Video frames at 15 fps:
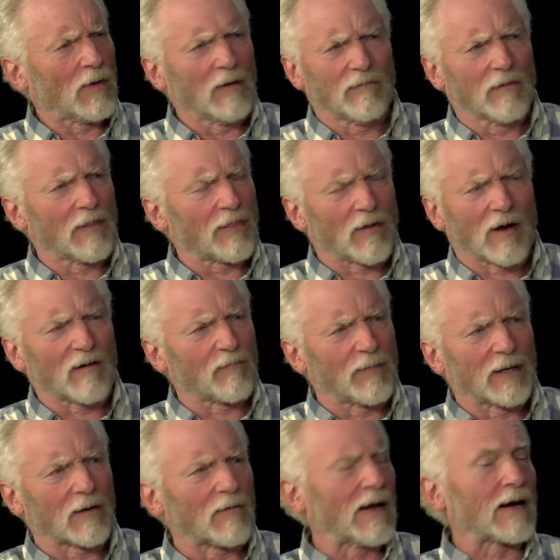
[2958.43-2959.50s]
even thought of
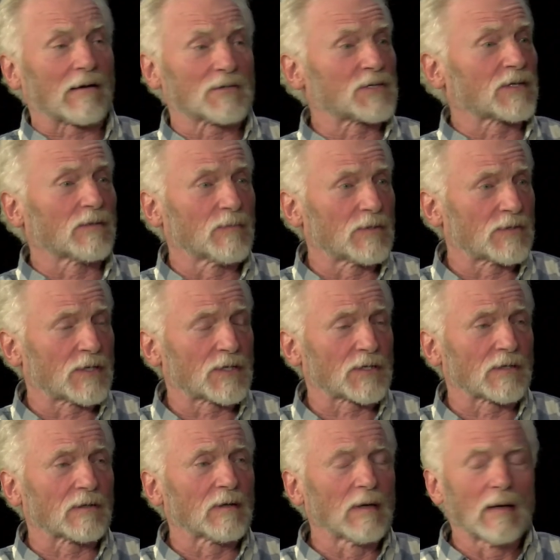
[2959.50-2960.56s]
being a writer. I was still a
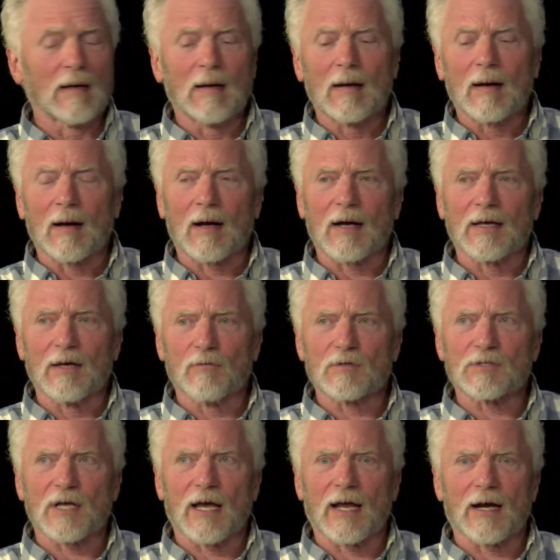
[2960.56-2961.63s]
musician. Uh, he
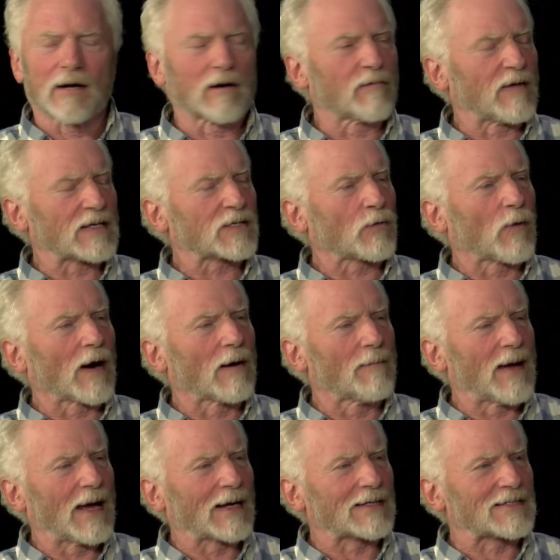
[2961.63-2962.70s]
was the editor of Esquire
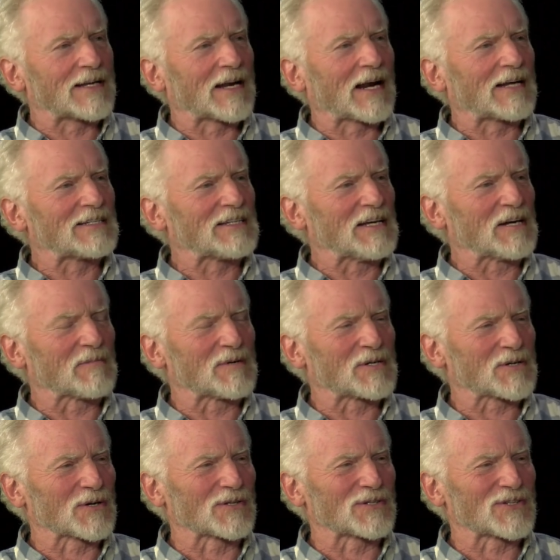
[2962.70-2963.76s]
magazine, and I sent him a
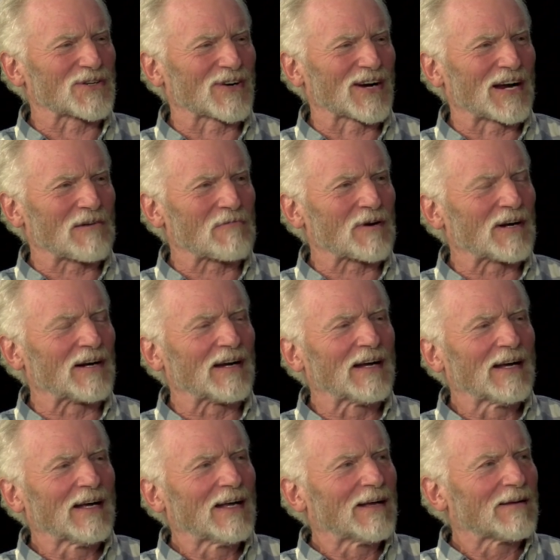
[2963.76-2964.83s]
short mm. story i had written.
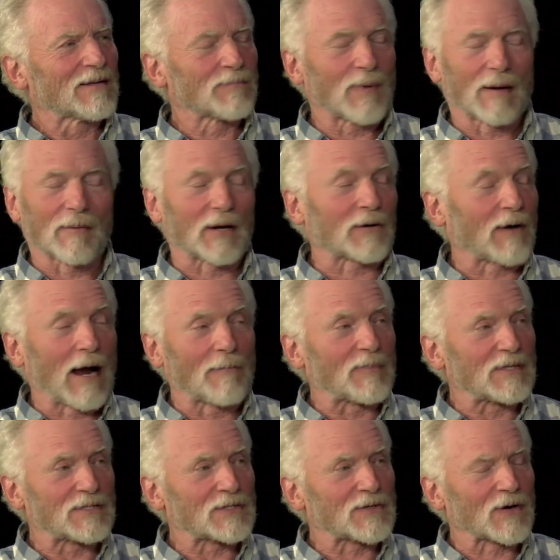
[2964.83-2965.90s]
It's probably a
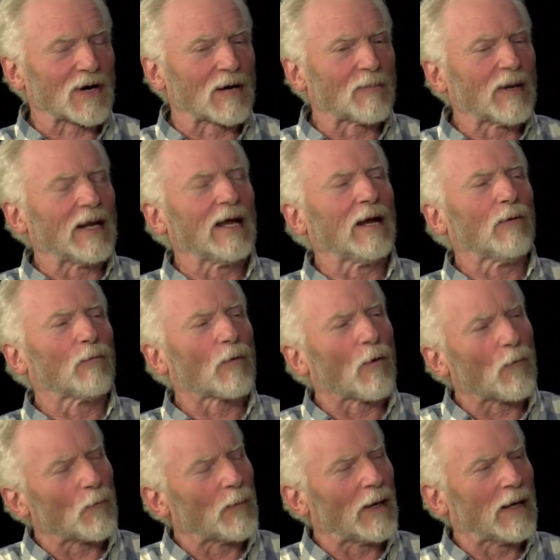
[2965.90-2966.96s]
crappy story, but he
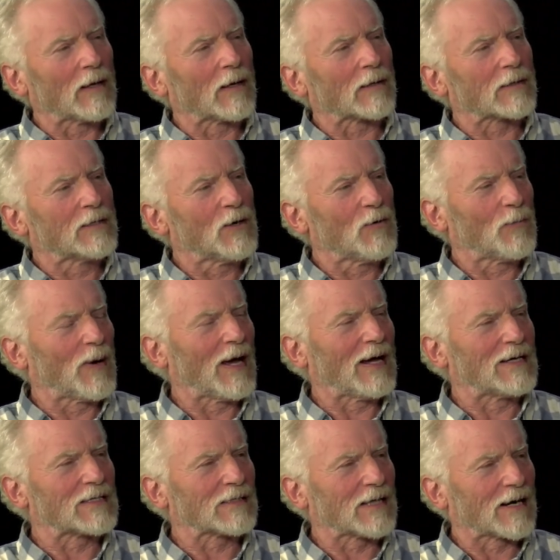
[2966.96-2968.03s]
wrote me a
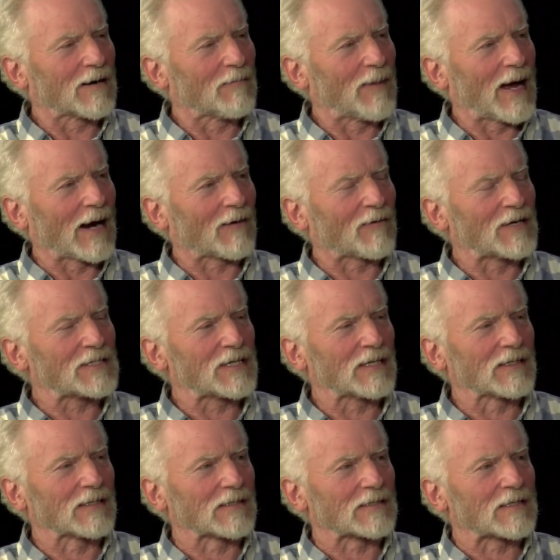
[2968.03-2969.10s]
two-page letter back, Rust
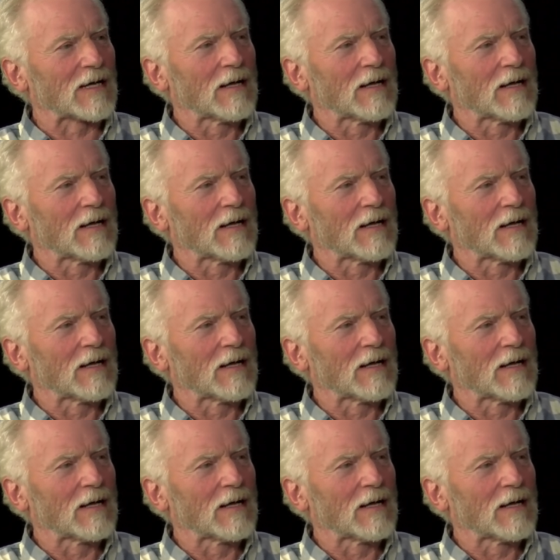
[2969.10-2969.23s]
Hills.